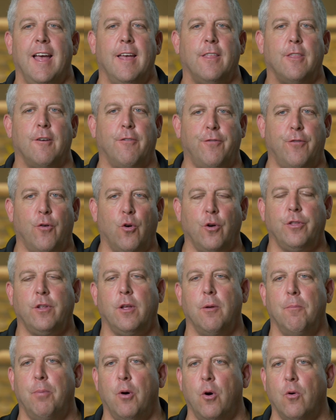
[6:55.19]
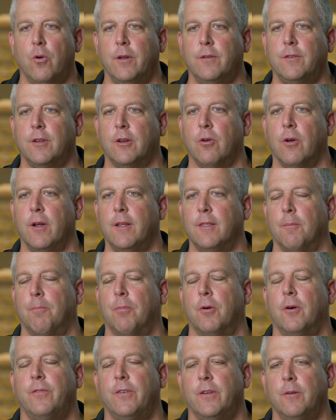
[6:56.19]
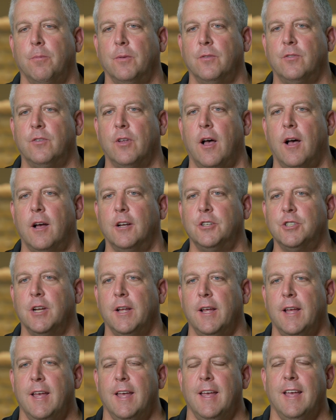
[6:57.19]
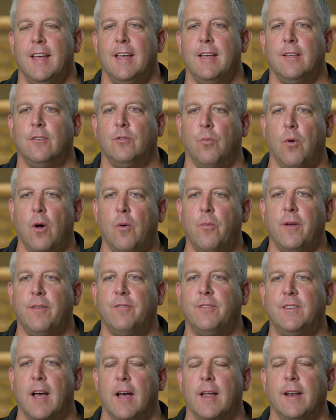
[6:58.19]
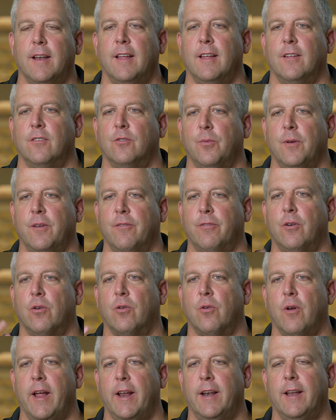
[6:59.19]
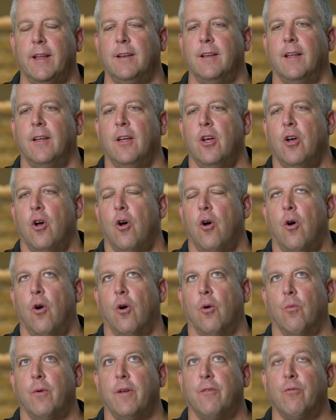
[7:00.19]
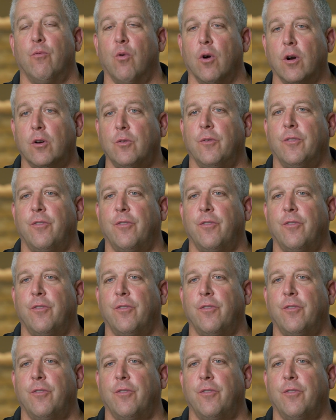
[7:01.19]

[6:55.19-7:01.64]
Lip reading: And the fourth component to create the perfect massage is what we've done is we've worked